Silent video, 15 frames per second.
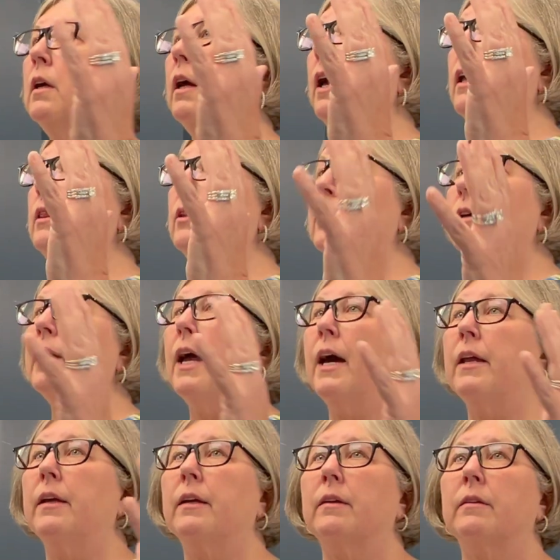and look
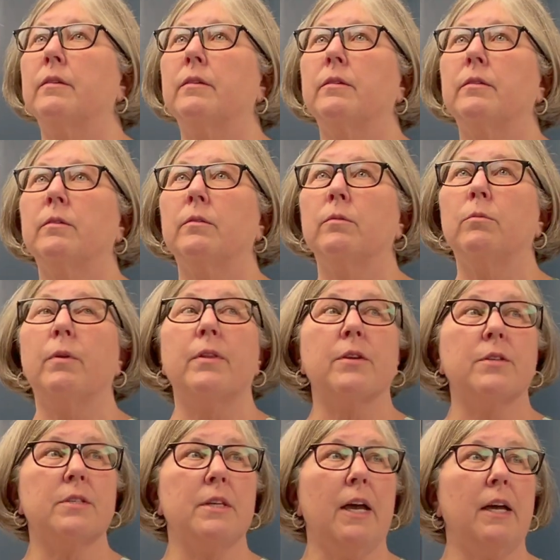at it with a
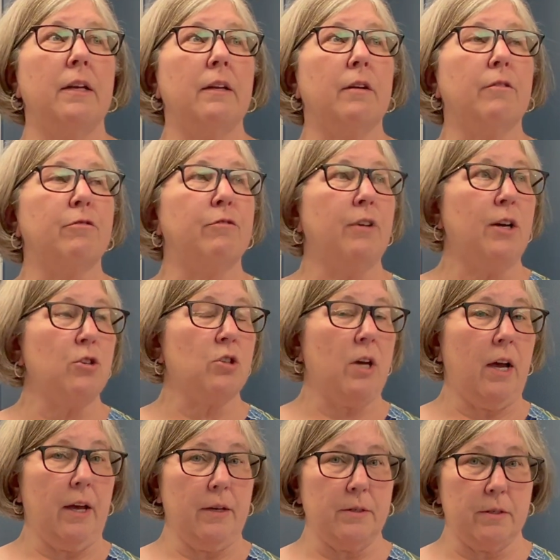set of fresh
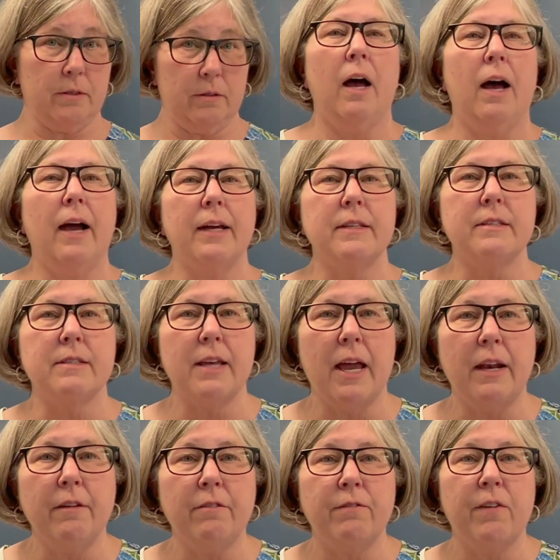eyes.
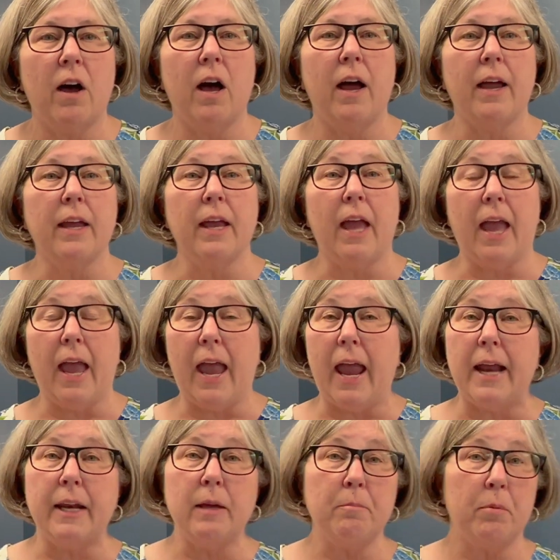Identify
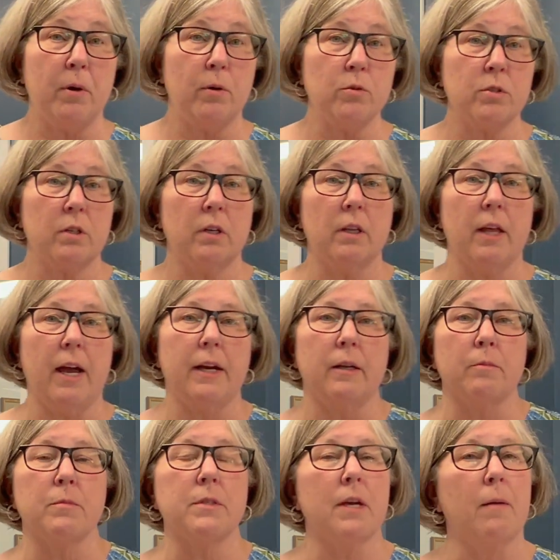any personal
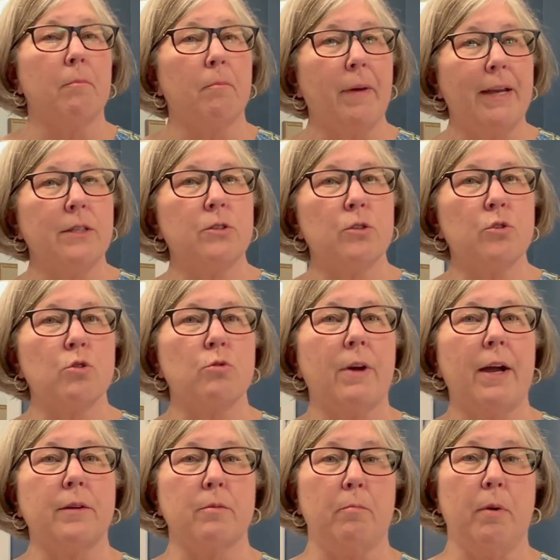items that might
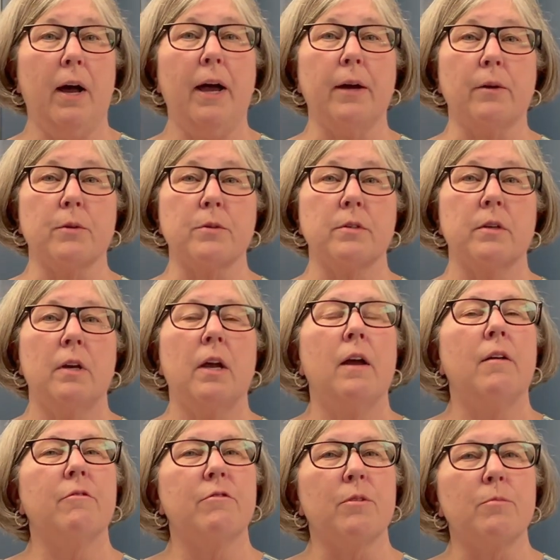distract buyers
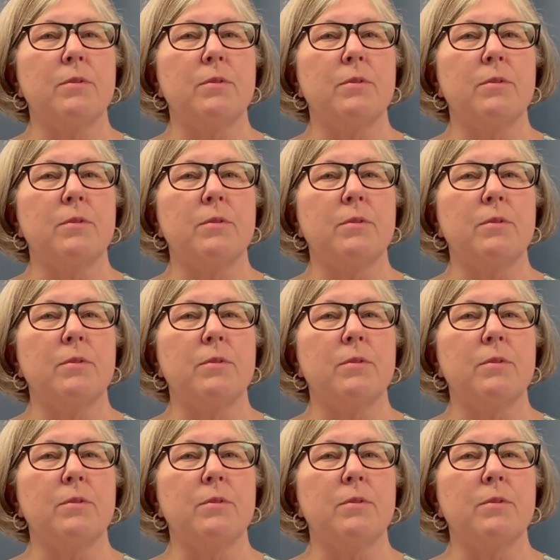from